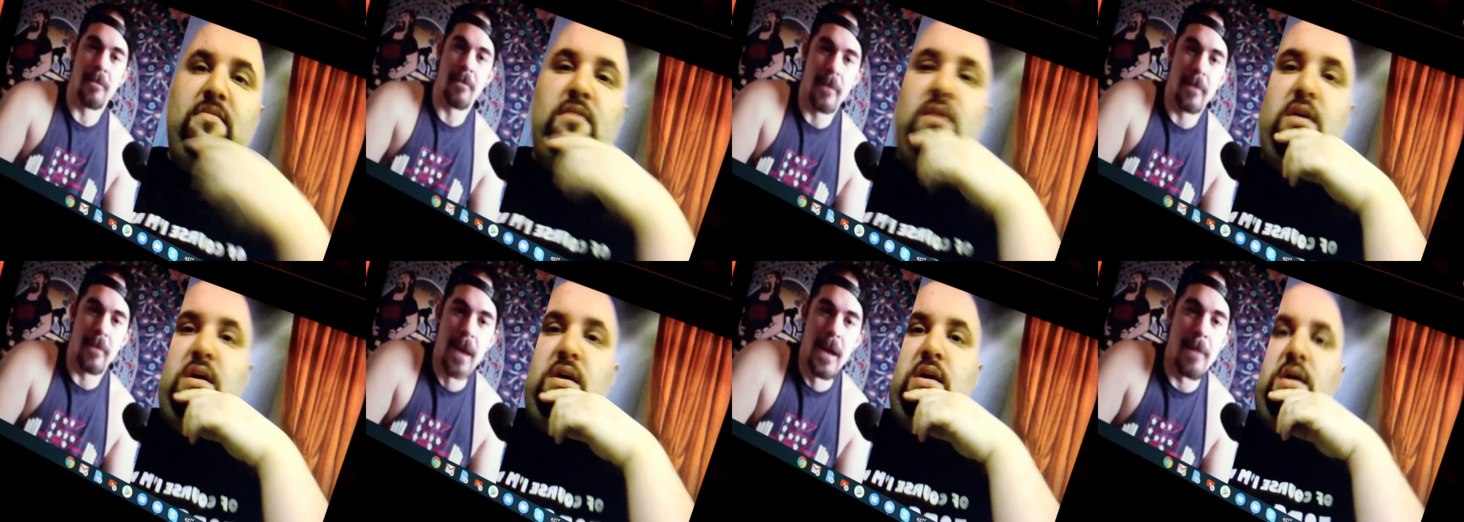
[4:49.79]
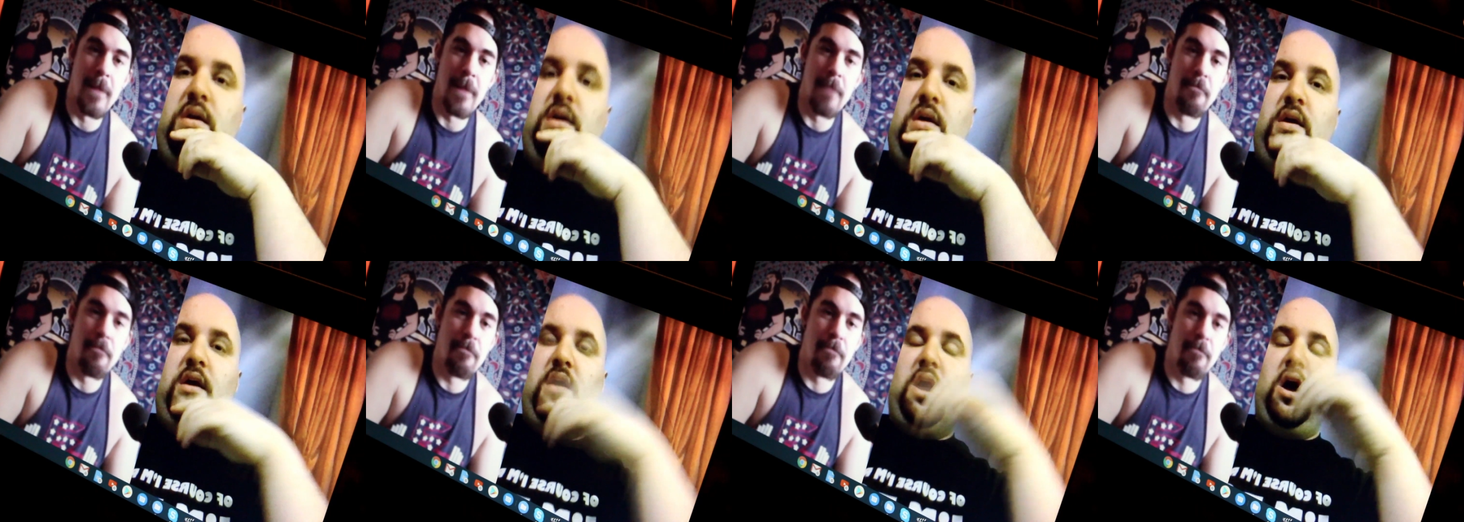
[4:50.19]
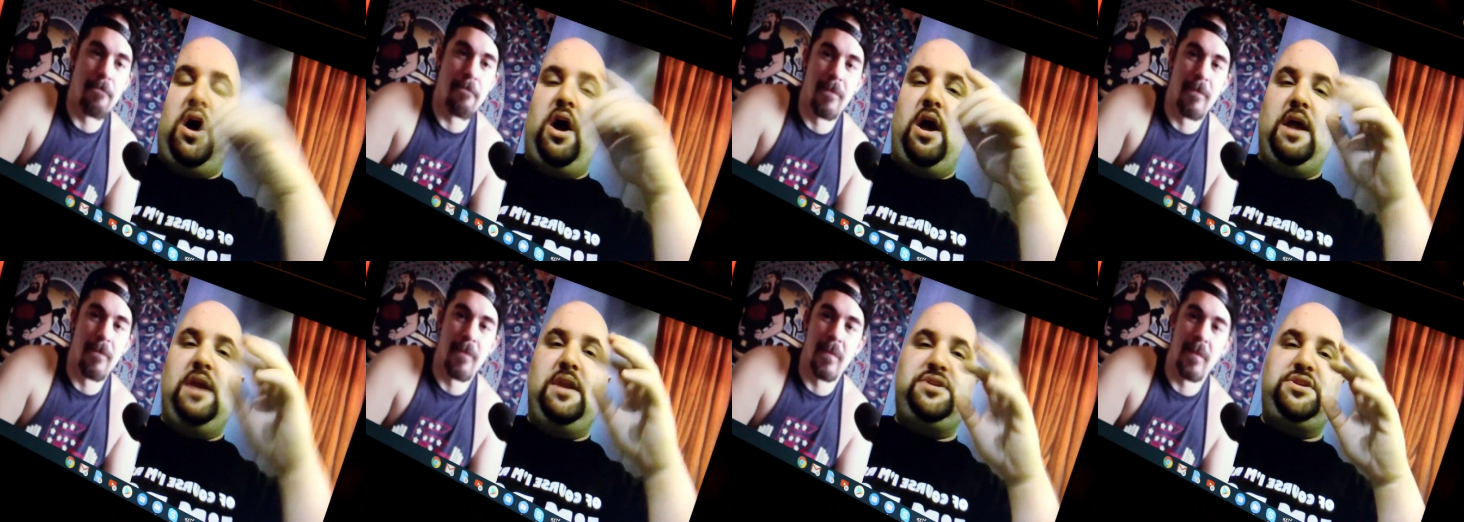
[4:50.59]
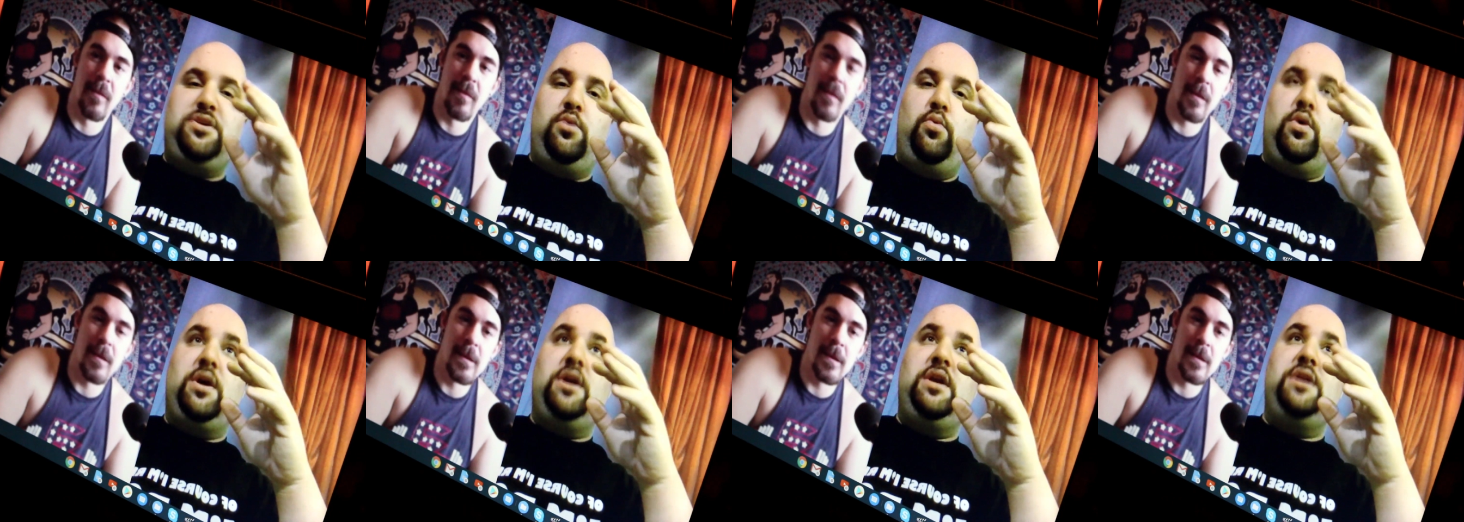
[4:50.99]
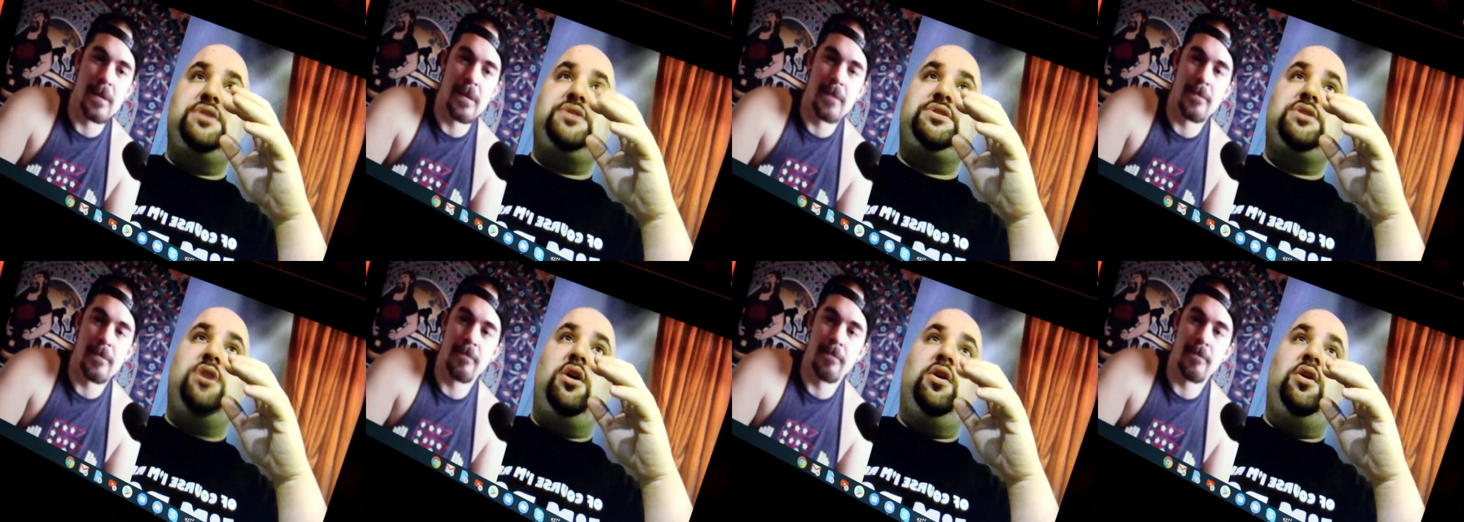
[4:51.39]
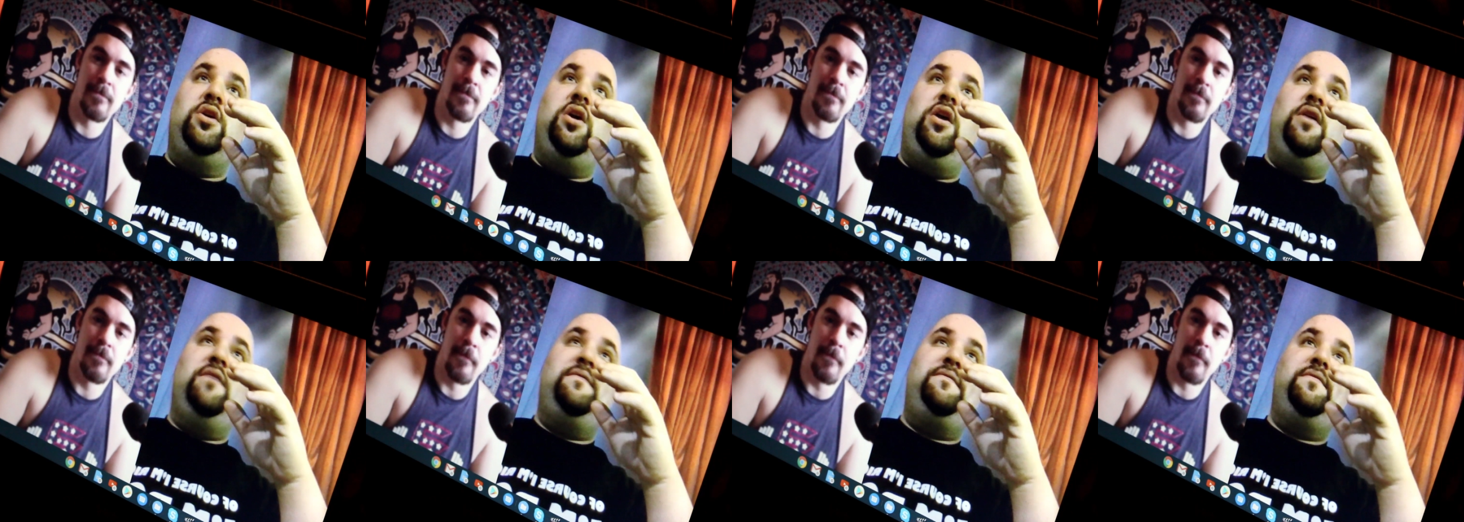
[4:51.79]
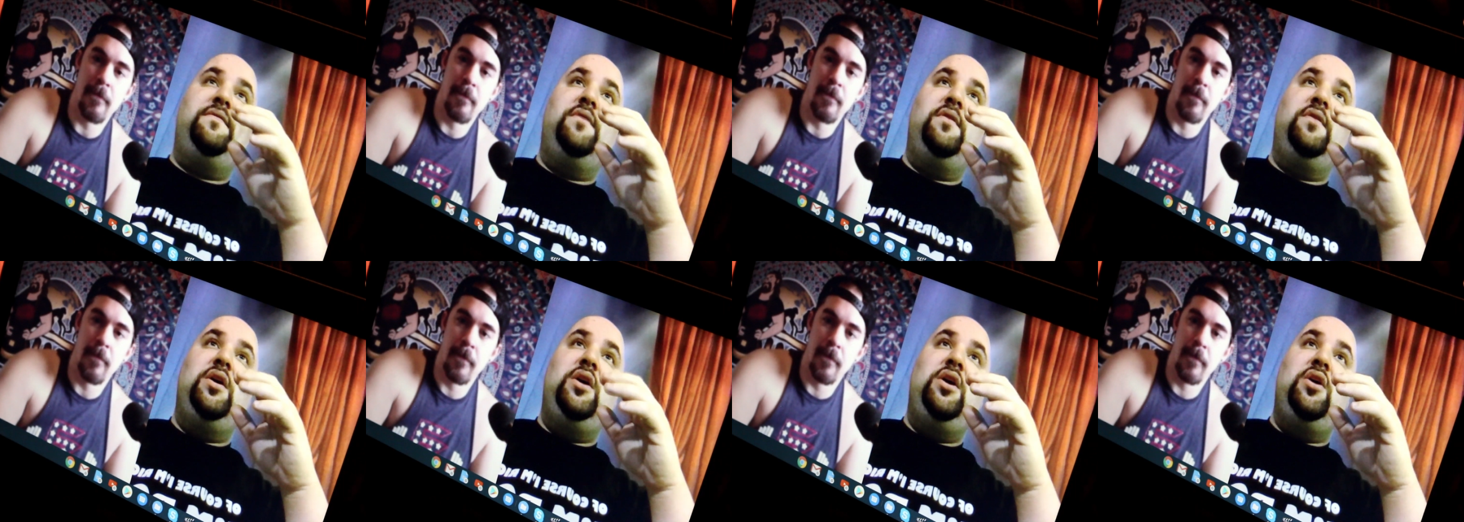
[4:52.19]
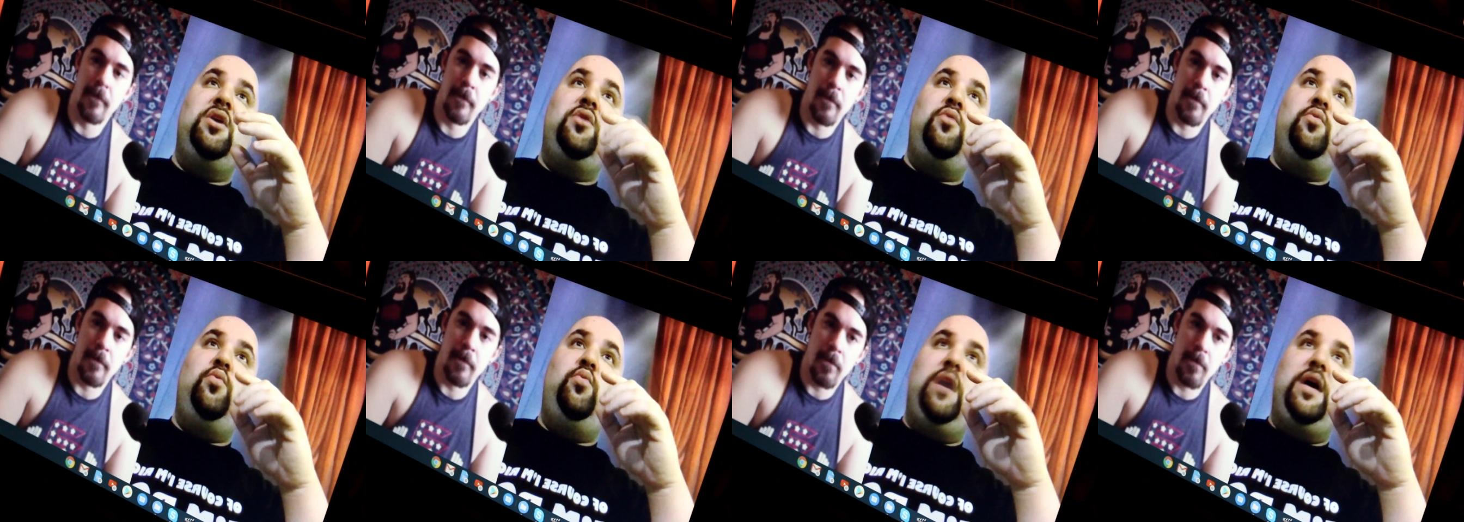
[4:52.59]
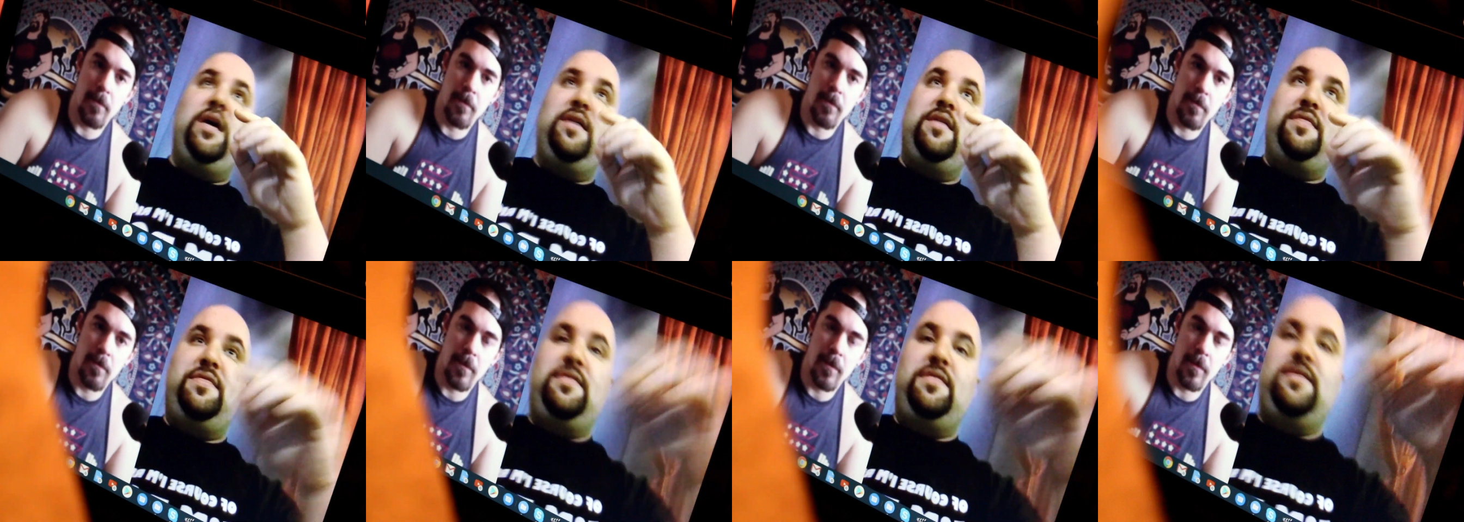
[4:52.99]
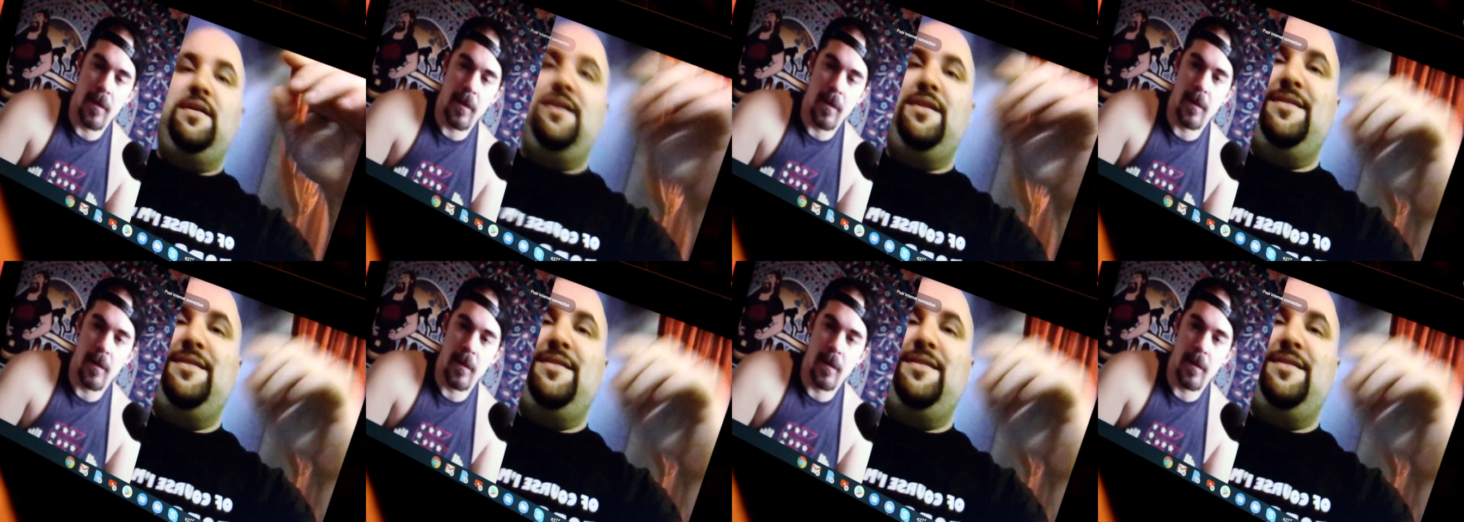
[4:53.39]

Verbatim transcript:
Speaker 1: Yeah. All right, so we're going to start off with.